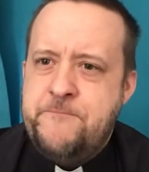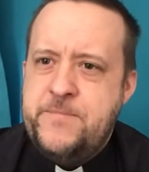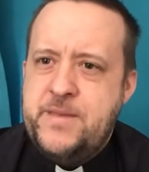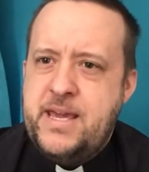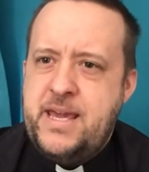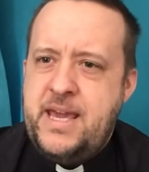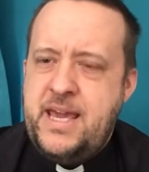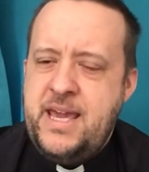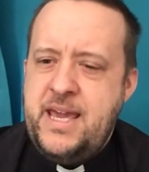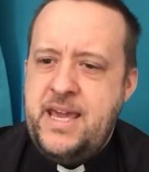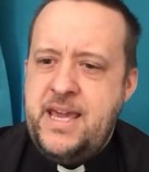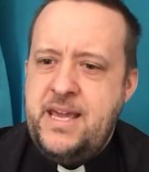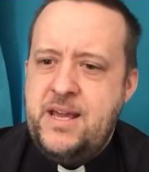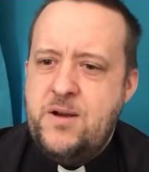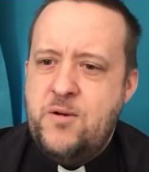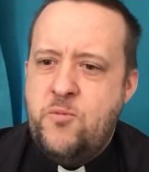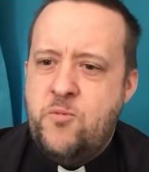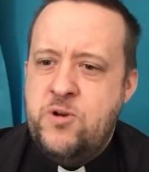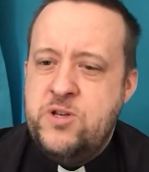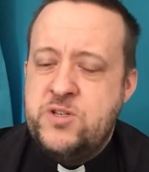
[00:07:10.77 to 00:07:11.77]
He
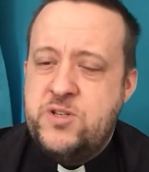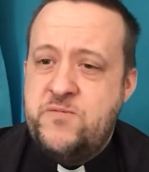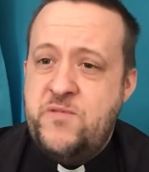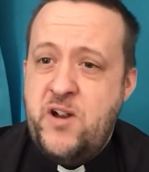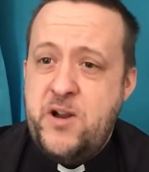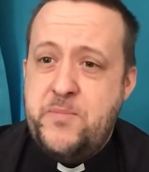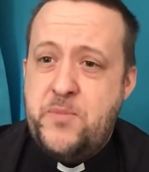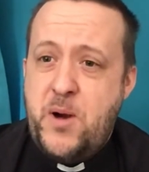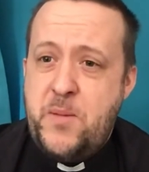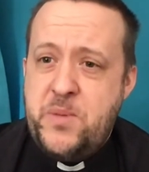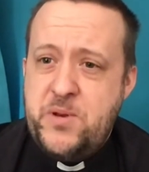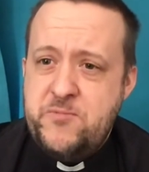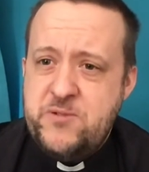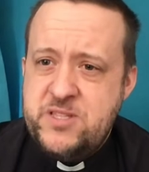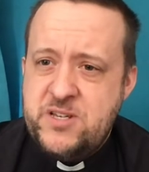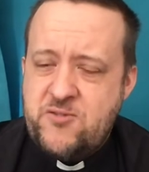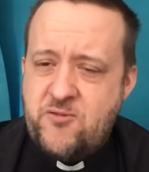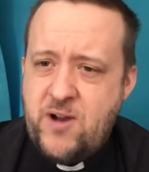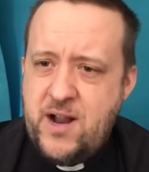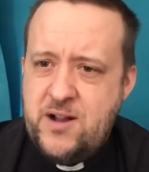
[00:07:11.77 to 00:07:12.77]
was very popular with
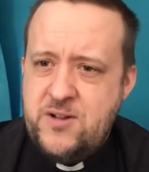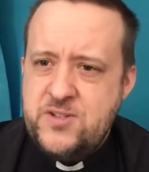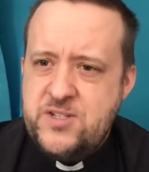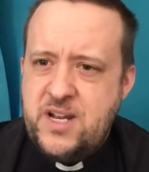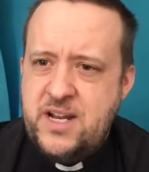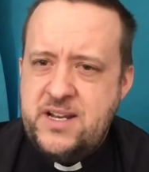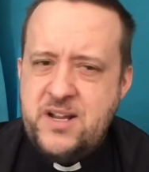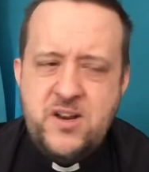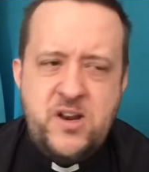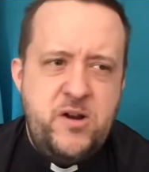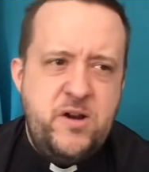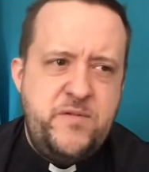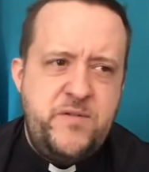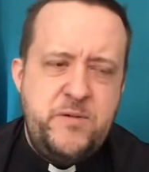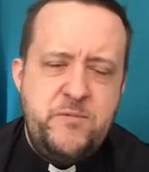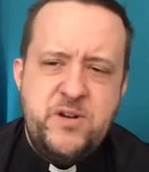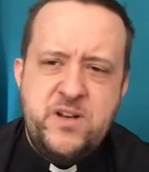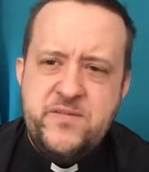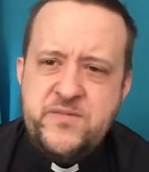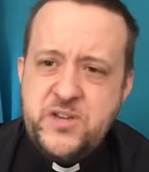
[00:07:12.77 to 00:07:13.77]
the crowds. I don't know if he
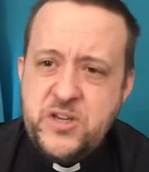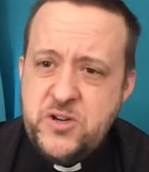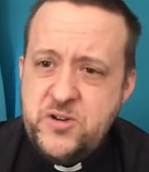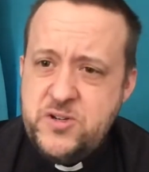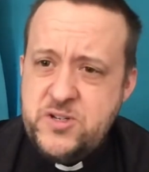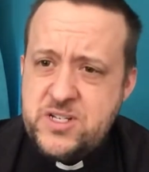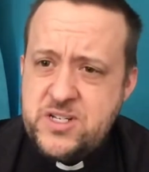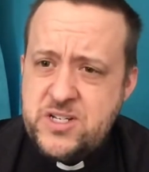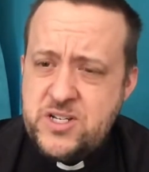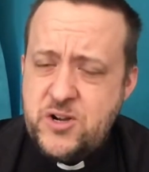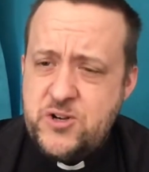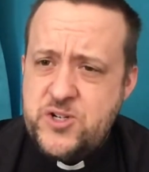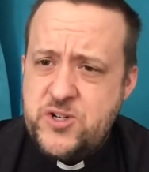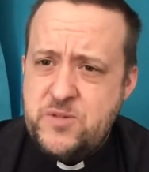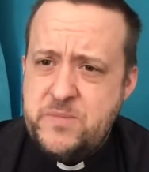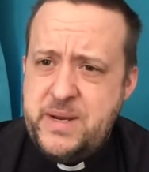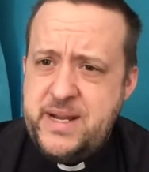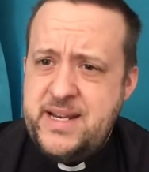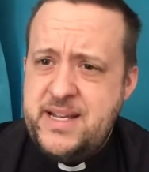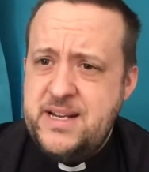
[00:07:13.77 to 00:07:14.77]
would have used social
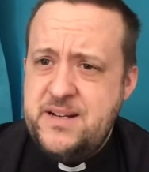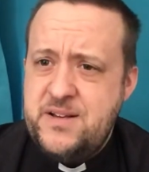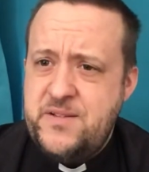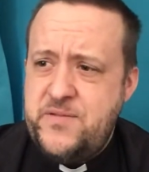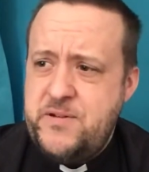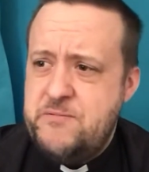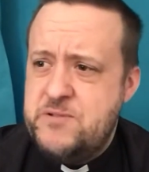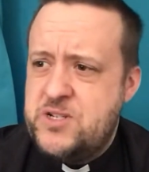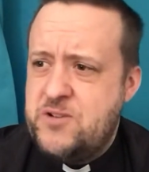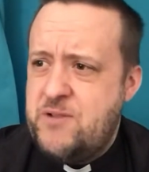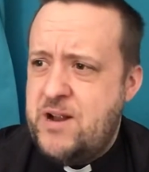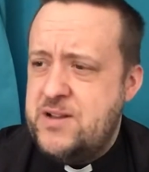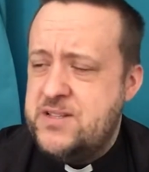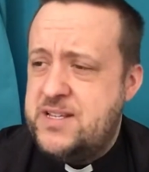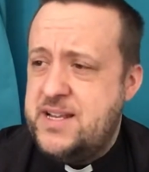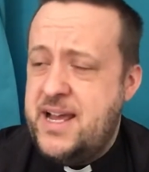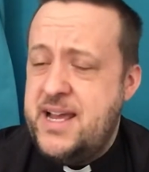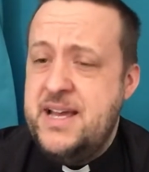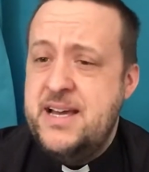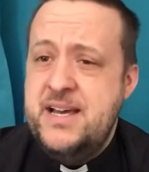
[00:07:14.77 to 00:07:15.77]
media if he was around
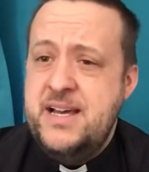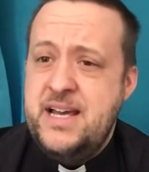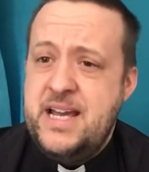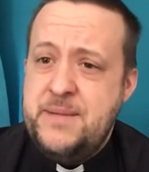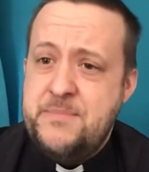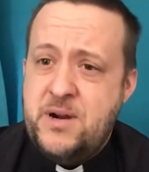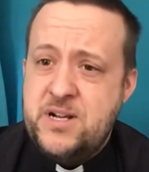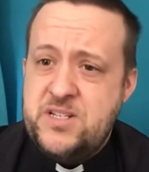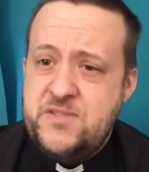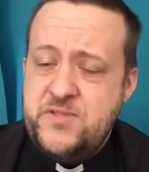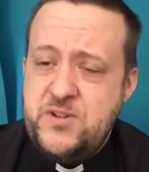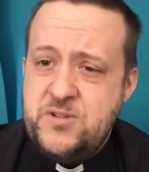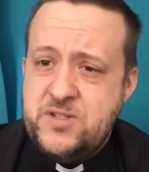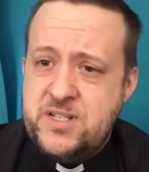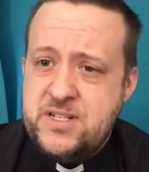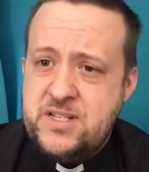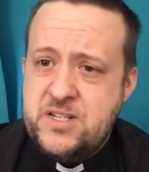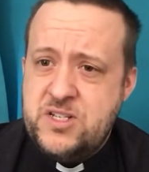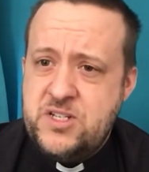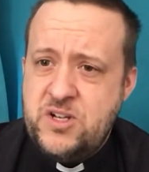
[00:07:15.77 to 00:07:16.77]
today. He might have used
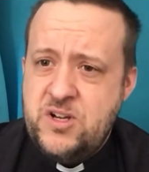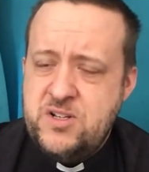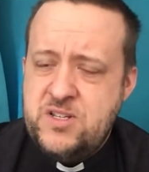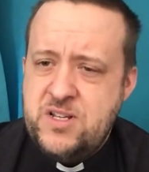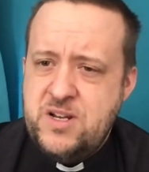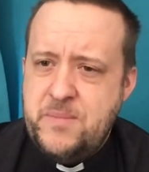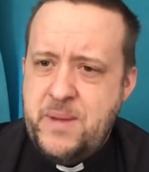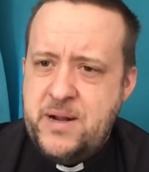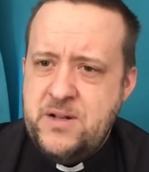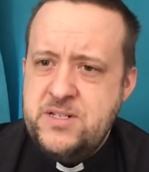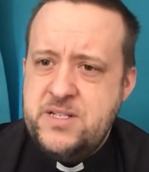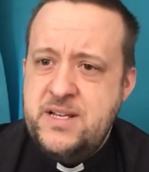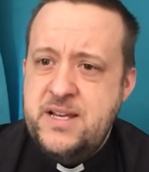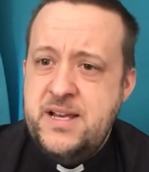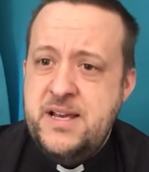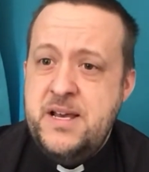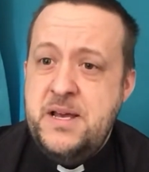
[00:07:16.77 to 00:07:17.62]
it a certain amount.